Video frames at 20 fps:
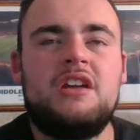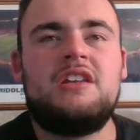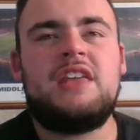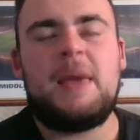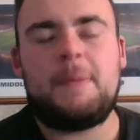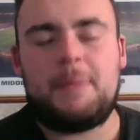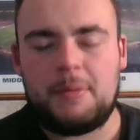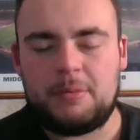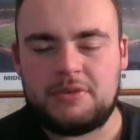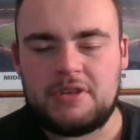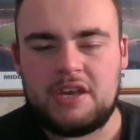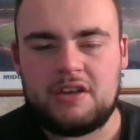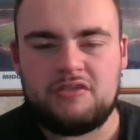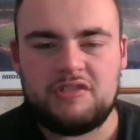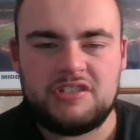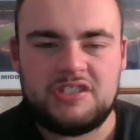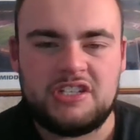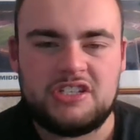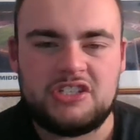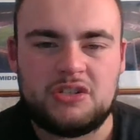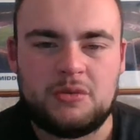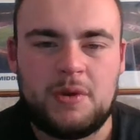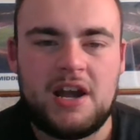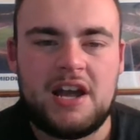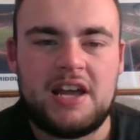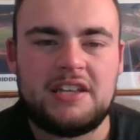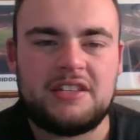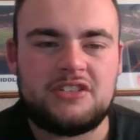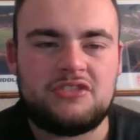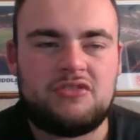get people say Christian
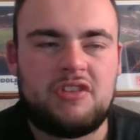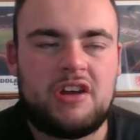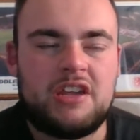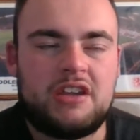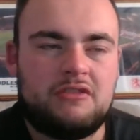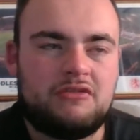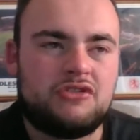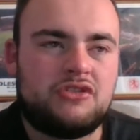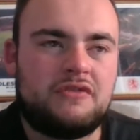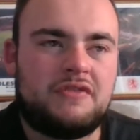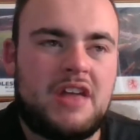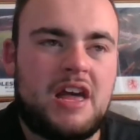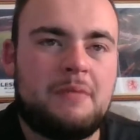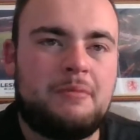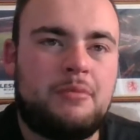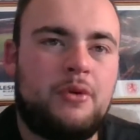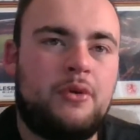Stuani is a striker and stuff like that,